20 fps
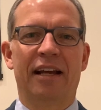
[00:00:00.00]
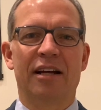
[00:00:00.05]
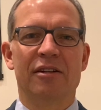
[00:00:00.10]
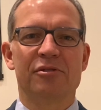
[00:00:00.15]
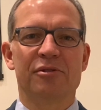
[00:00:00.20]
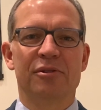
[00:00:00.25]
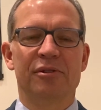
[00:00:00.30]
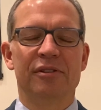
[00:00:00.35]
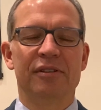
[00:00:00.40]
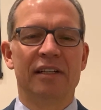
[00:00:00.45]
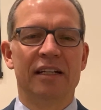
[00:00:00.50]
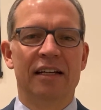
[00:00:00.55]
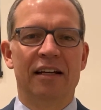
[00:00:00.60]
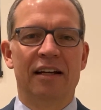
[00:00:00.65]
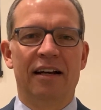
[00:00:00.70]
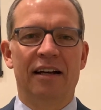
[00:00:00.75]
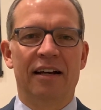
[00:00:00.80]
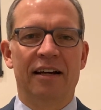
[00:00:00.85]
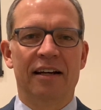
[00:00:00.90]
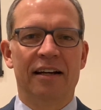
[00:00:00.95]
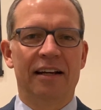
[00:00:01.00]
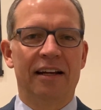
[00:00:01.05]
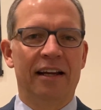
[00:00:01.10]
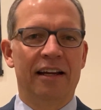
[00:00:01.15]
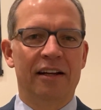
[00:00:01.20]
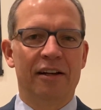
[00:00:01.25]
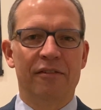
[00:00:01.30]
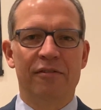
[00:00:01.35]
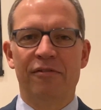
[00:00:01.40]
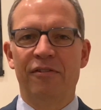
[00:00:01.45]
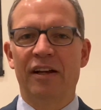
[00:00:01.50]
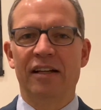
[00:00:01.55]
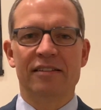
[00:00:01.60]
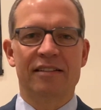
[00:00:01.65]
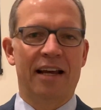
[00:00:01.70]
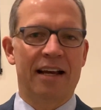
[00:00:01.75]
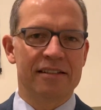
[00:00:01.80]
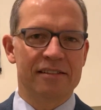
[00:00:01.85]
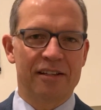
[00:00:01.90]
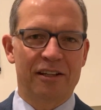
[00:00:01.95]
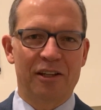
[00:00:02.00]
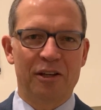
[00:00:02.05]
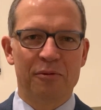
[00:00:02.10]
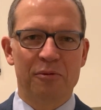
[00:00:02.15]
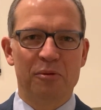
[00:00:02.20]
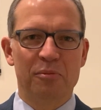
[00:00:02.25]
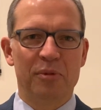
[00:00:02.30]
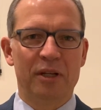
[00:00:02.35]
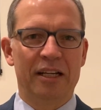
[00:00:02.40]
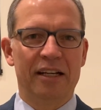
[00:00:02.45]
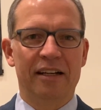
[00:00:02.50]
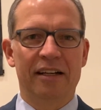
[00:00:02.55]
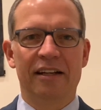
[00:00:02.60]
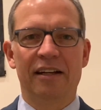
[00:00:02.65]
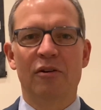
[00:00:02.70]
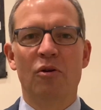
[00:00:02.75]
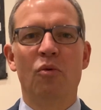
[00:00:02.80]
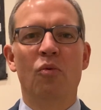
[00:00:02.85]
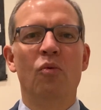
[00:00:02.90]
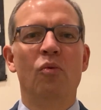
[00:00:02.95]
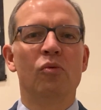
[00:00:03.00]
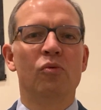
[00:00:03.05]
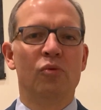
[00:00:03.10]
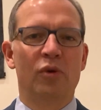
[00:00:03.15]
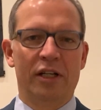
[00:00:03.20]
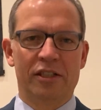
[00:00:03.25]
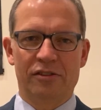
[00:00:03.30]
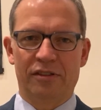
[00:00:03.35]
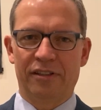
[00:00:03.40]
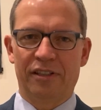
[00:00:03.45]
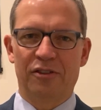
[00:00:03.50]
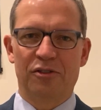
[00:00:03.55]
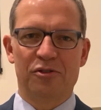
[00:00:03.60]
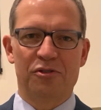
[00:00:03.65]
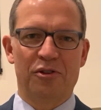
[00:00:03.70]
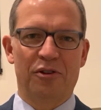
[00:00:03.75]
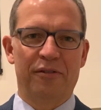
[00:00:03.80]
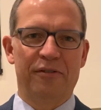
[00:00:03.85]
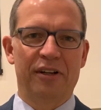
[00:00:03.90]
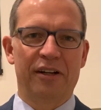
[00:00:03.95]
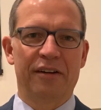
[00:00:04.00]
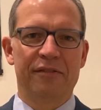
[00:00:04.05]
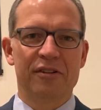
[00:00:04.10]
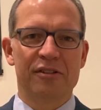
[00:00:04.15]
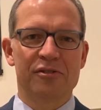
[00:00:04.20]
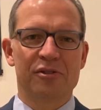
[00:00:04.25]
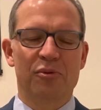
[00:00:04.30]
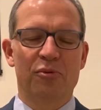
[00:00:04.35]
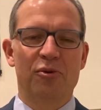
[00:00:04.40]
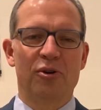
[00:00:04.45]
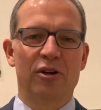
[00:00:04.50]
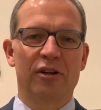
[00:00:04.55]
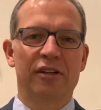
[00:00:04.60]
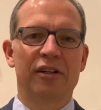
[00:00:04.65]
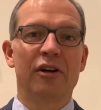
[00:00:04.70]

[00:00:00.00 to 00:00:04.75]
Council, and a fantastic human being, richly deserving of this award.